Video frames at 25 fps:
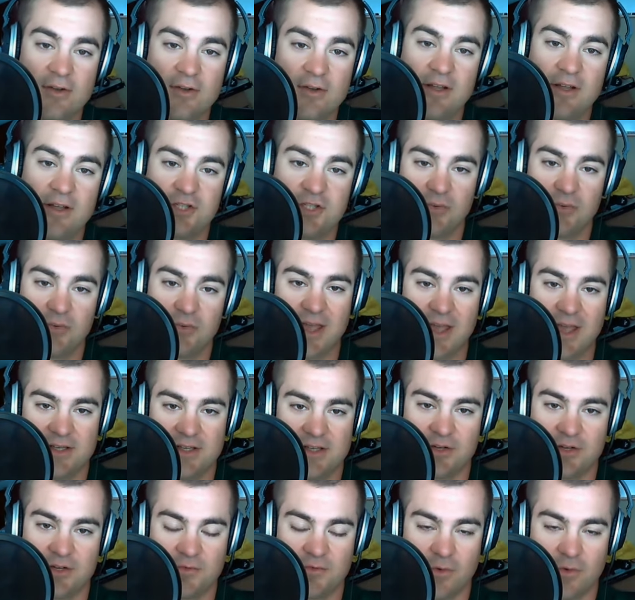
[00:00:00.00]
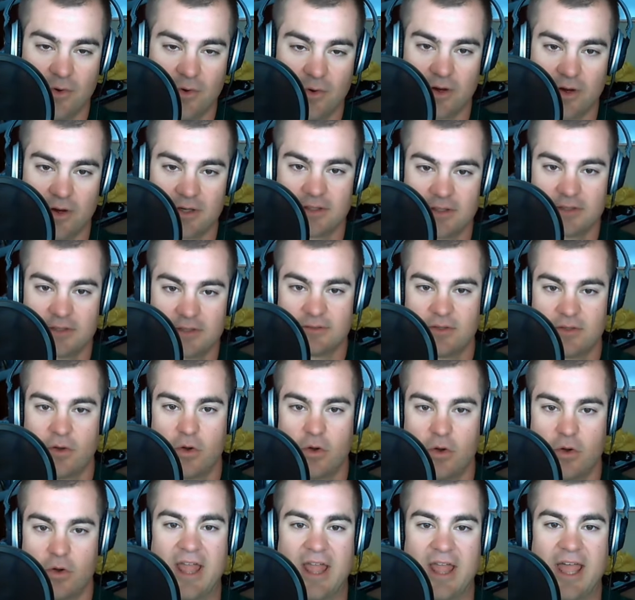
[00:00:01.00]
she waited till 4 or
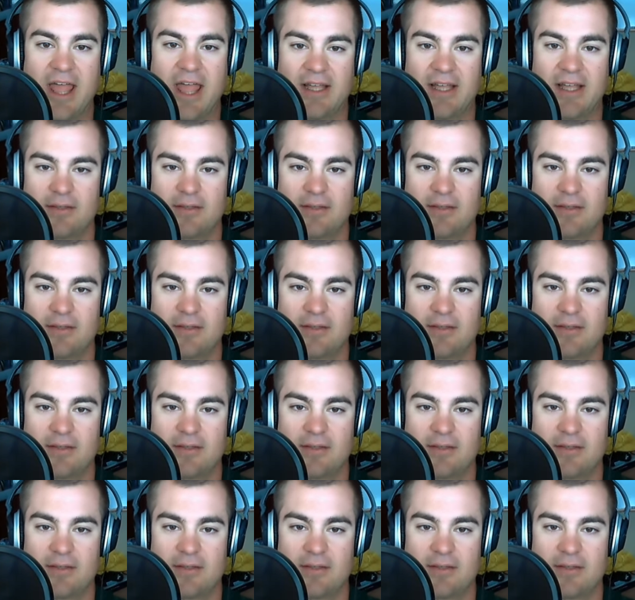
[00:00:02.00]
like